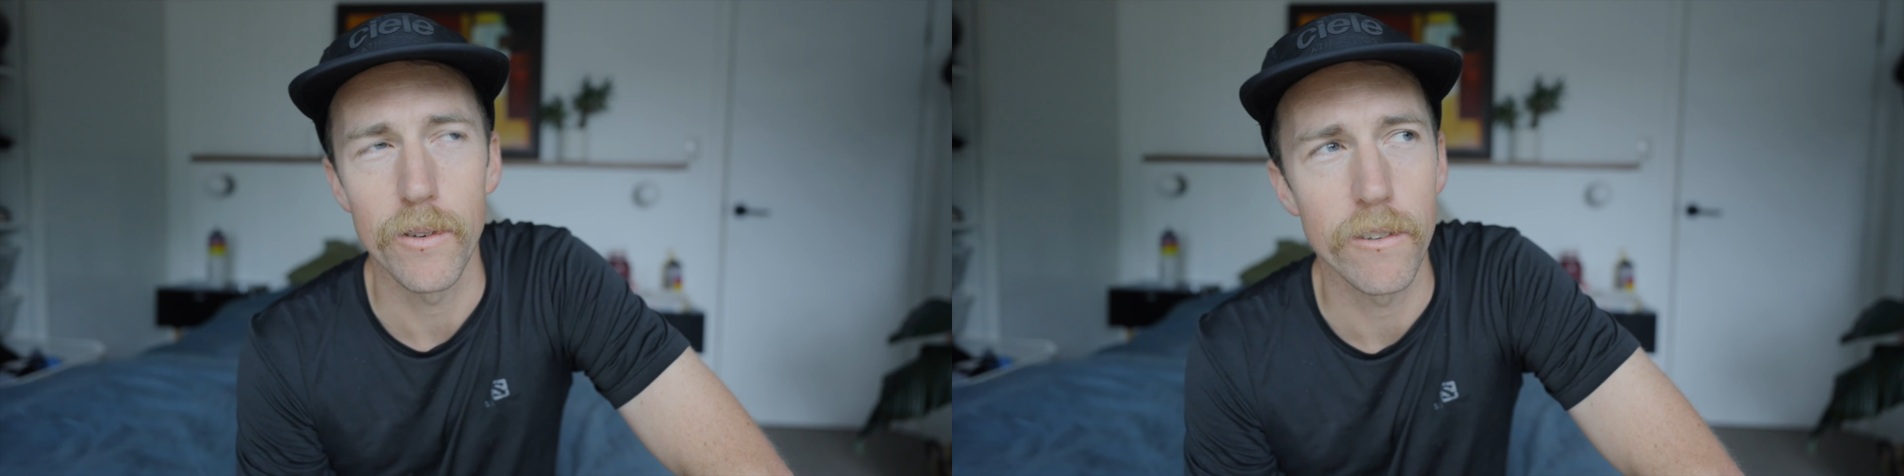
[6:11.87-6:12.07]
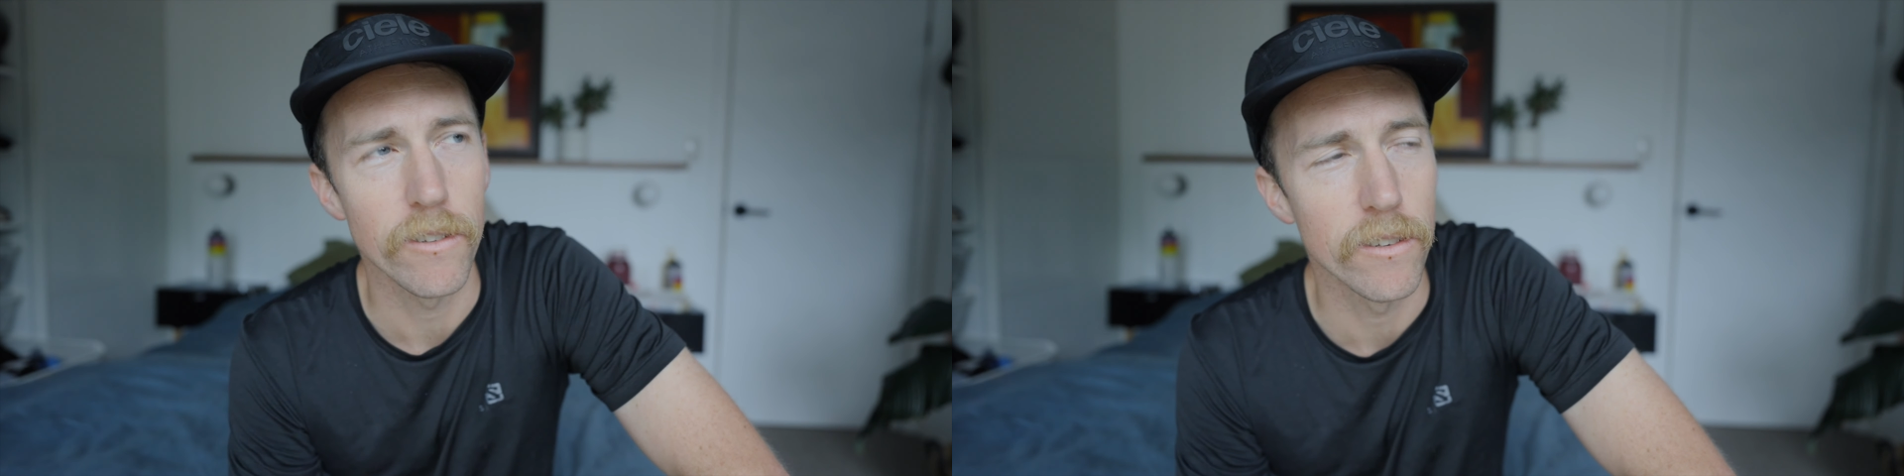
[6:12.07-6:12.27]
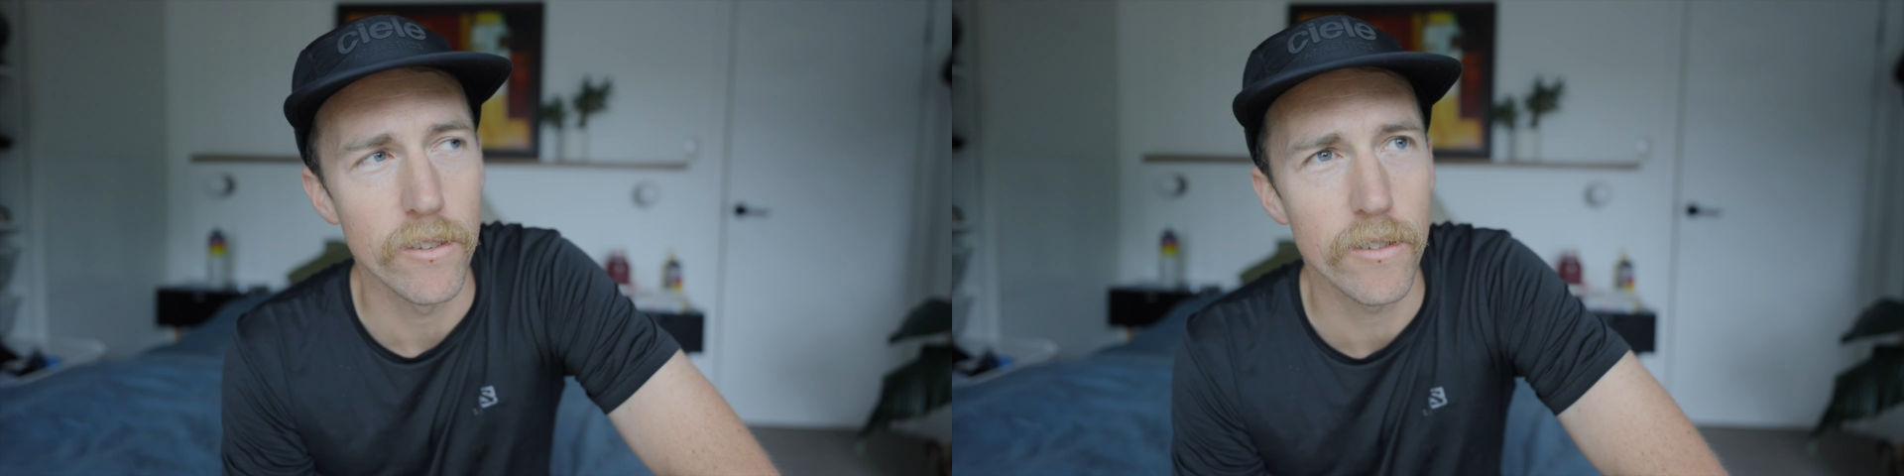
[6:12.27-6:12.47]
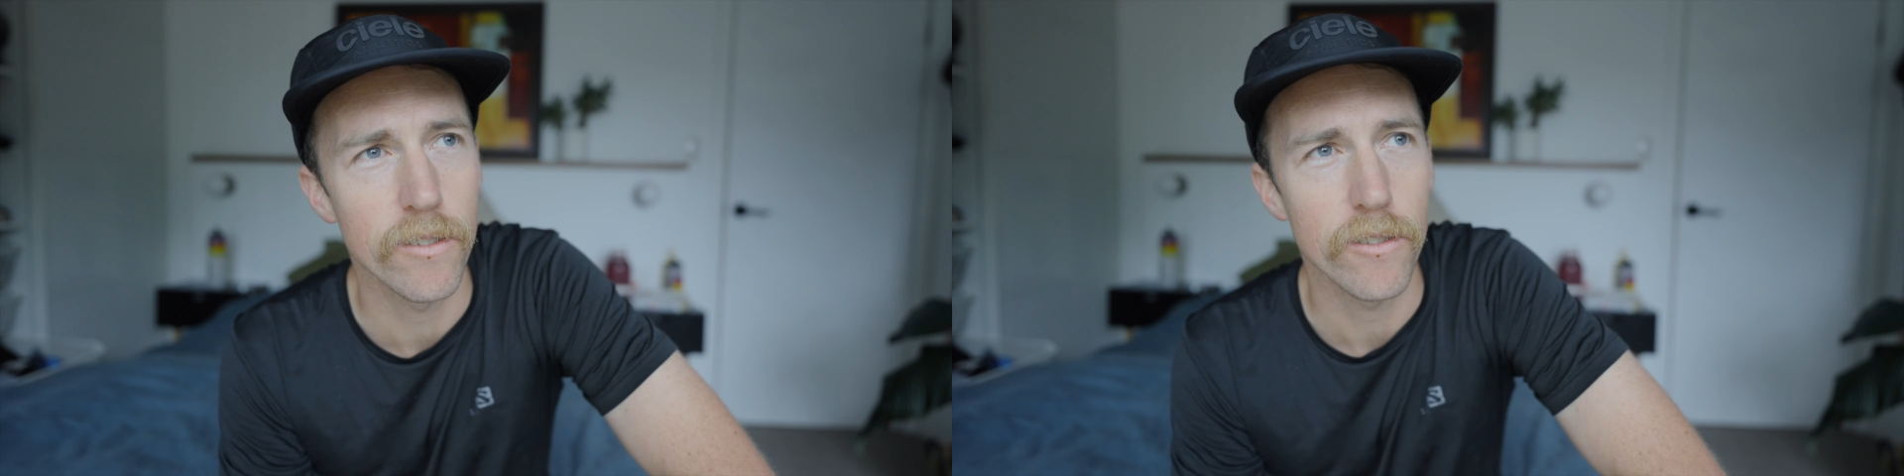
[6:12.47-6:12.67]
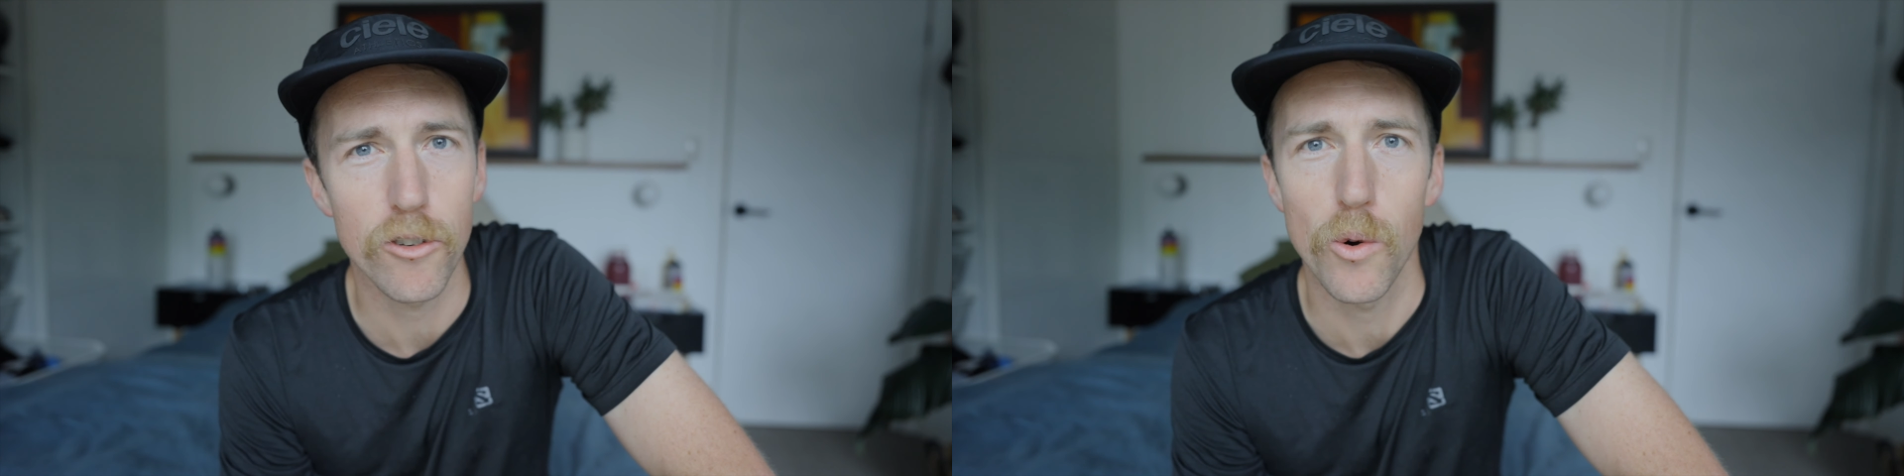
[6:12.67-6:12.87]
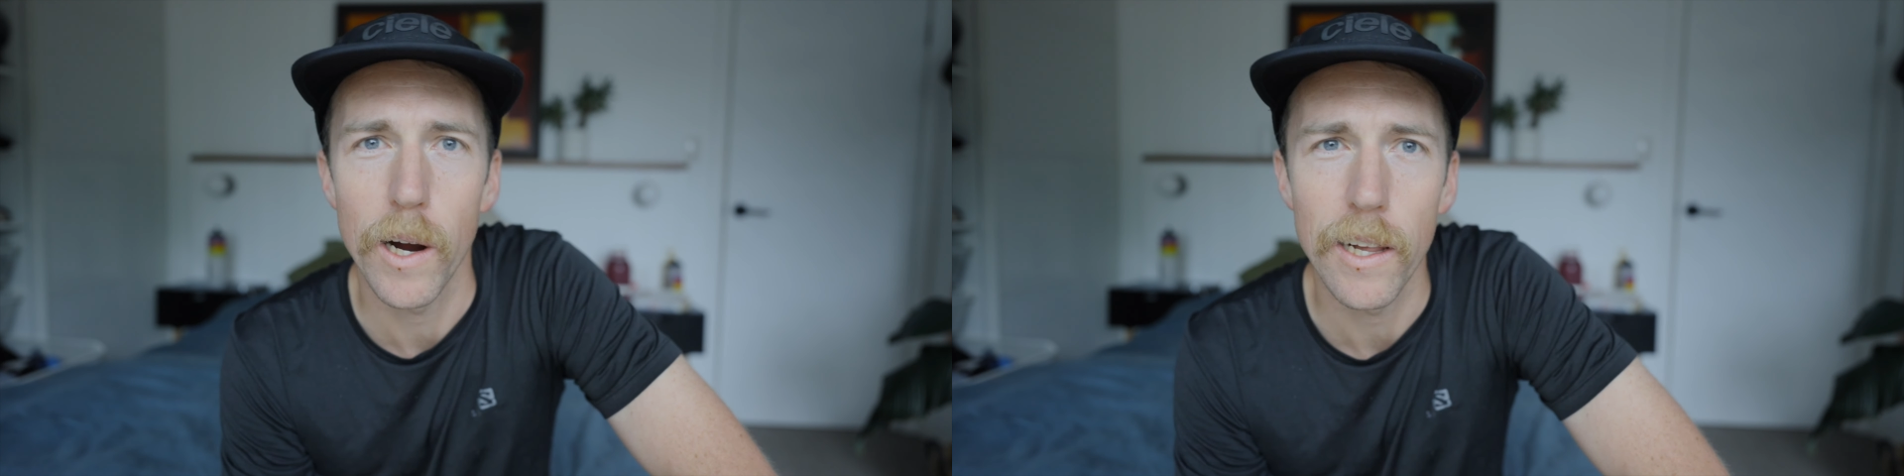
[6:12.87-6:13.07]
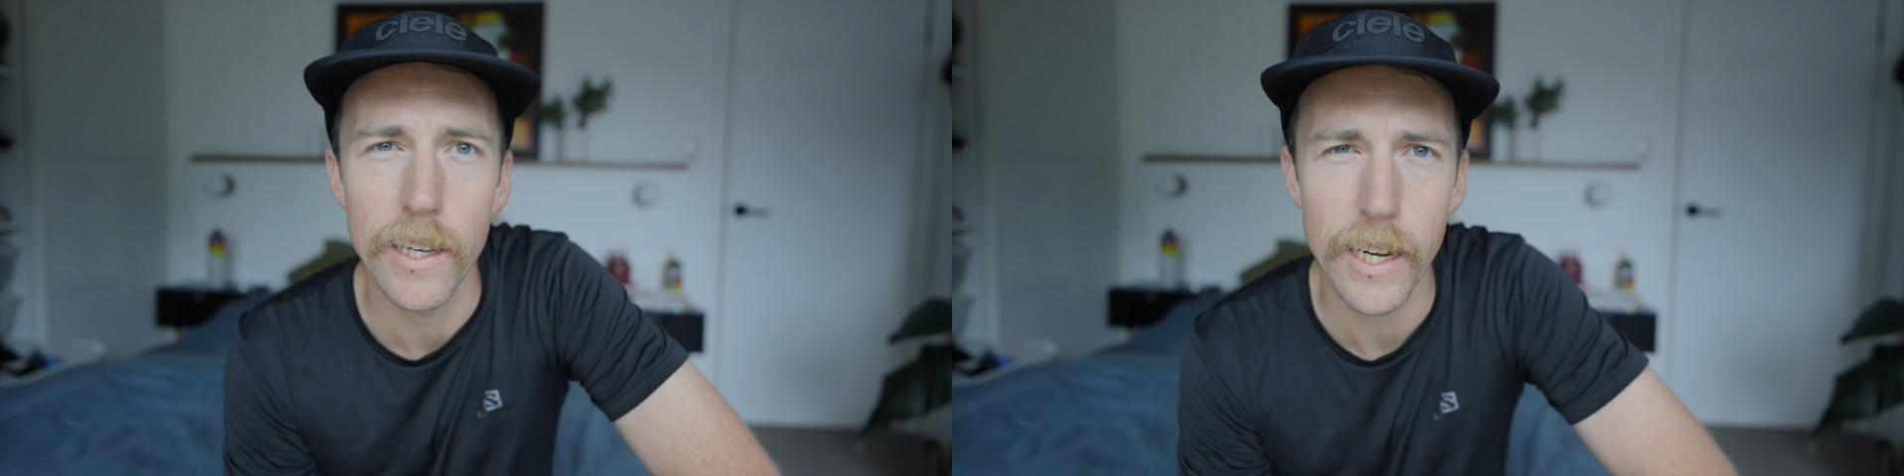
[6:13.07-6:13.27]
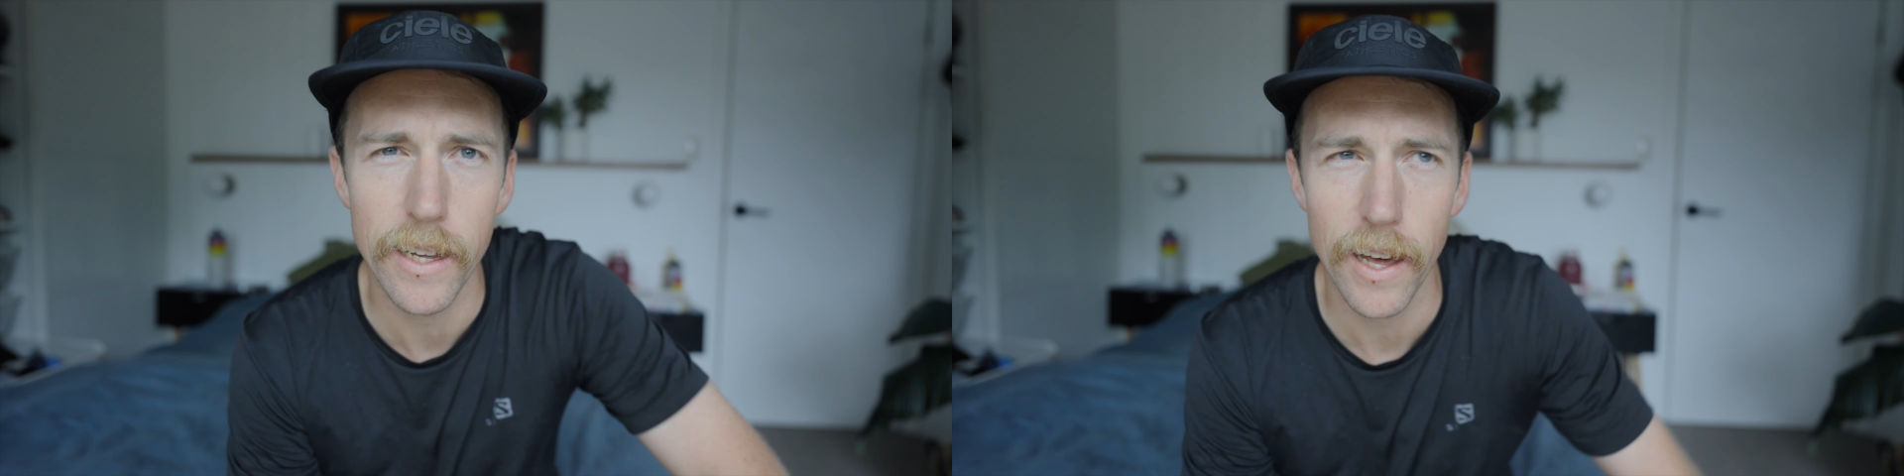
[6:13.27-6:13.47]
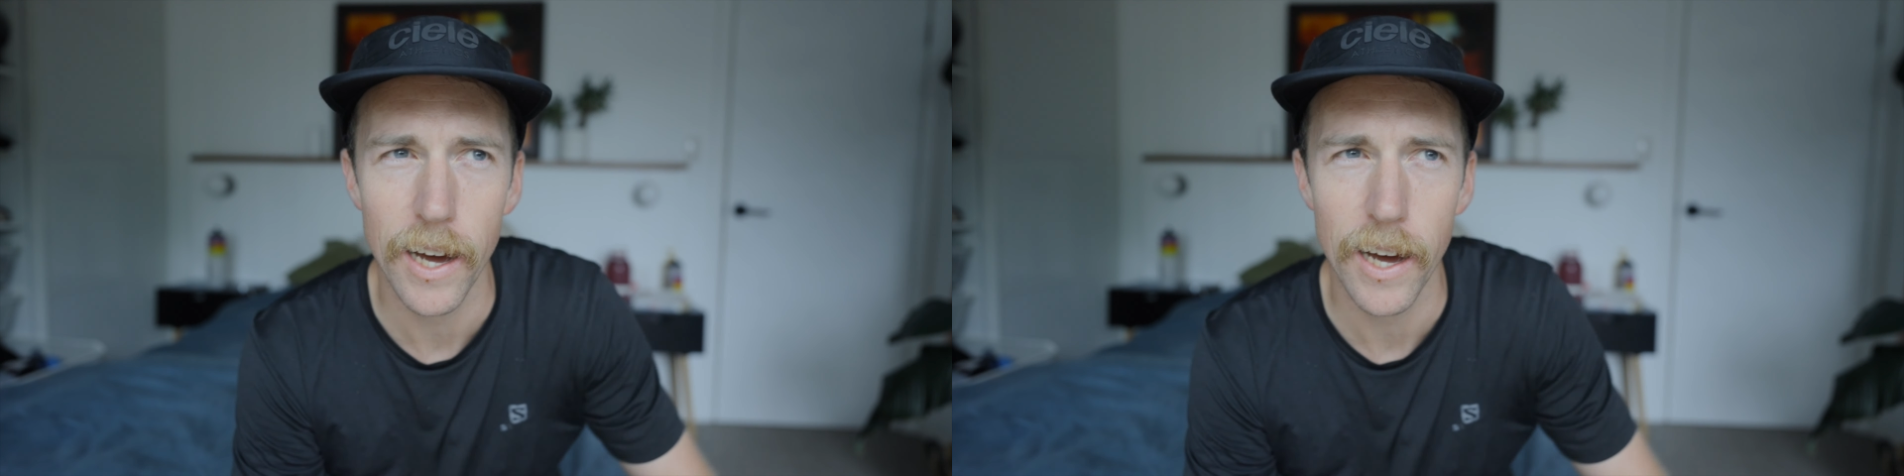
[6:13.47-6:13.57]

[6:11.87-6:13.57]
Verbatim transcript: which is squarely in